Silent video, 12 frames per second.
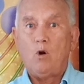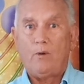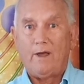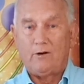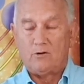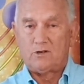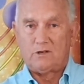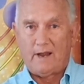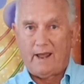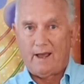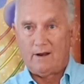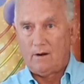we
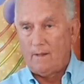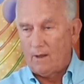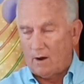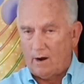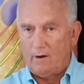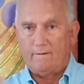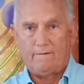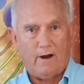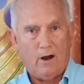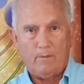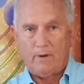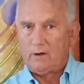understand our
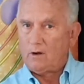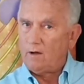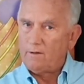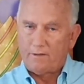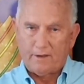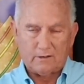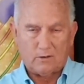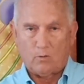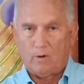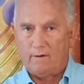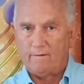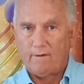environment, all the things that
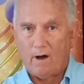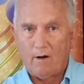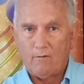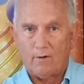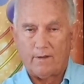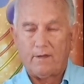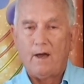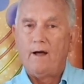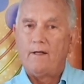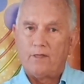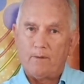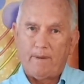we're involved with,
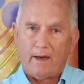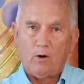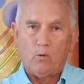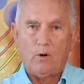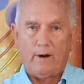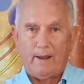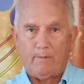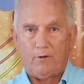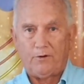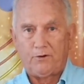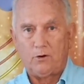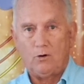the better we're able
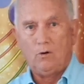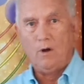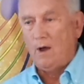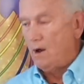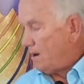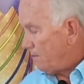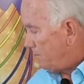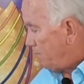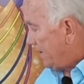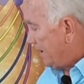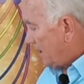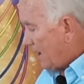to
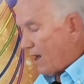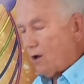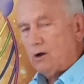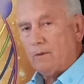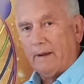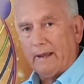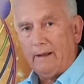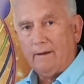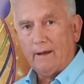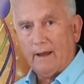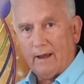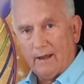bring alchemy
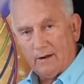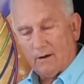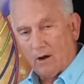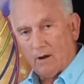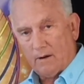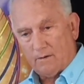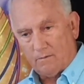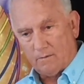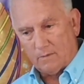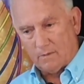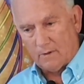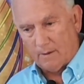and
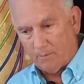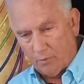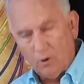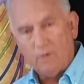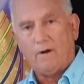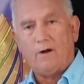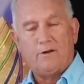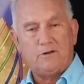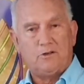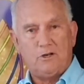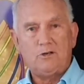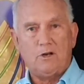improve our
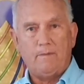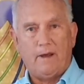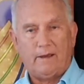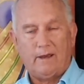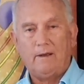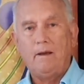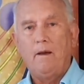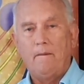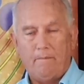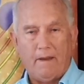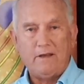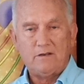decision making
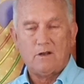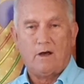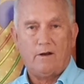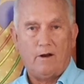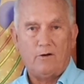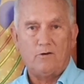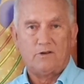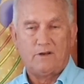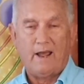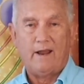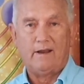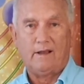based on our
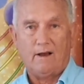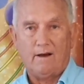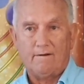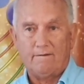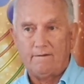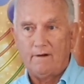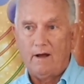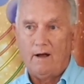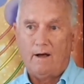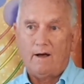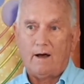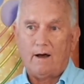understanding of
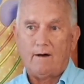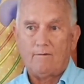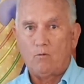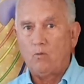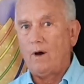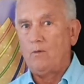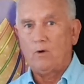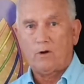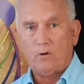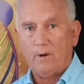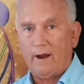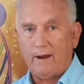what we're
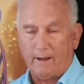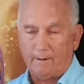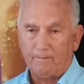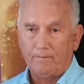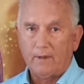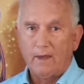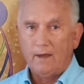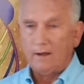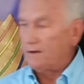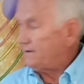creating. Because